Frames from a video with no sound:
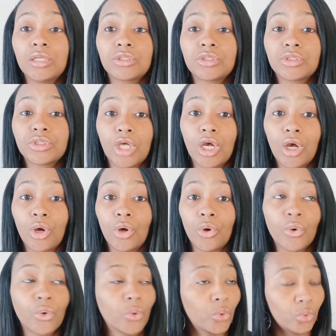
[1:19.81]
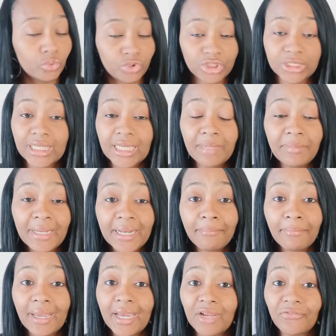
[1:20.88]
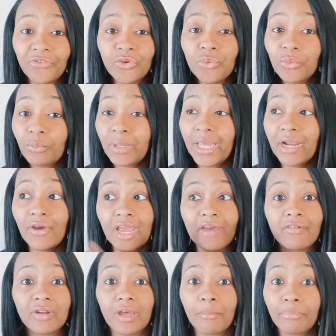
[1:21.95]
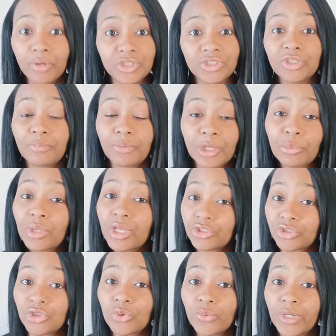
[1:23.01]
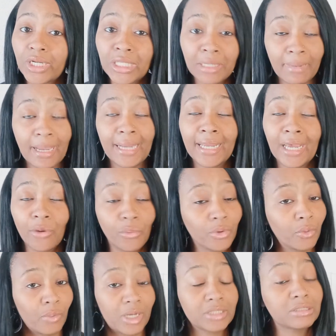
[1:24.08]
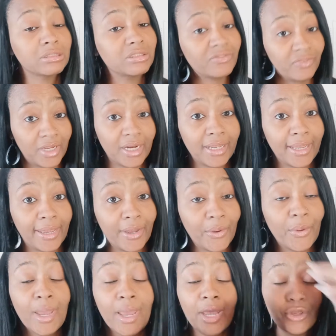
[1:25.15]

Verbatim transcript: so just keep that in mind. If you plan on having a bunch of people at your wedding, you might not want to watch this video.